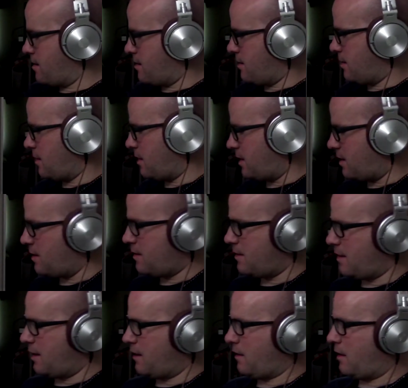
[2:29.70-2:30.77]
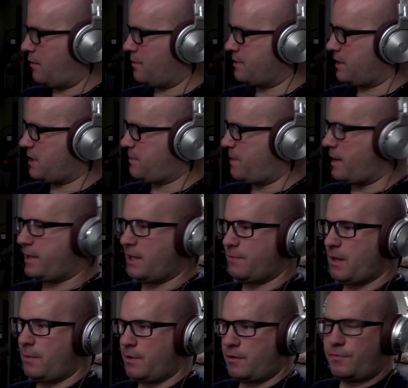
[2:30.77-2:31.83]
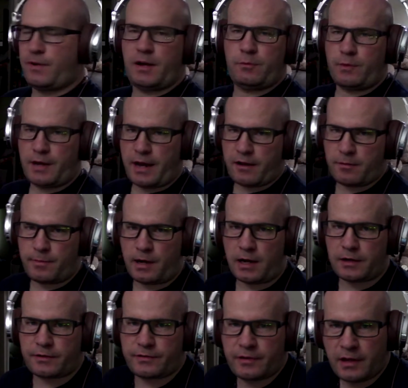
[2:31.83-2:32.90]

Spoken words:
I was expecting maybe to find one out of box.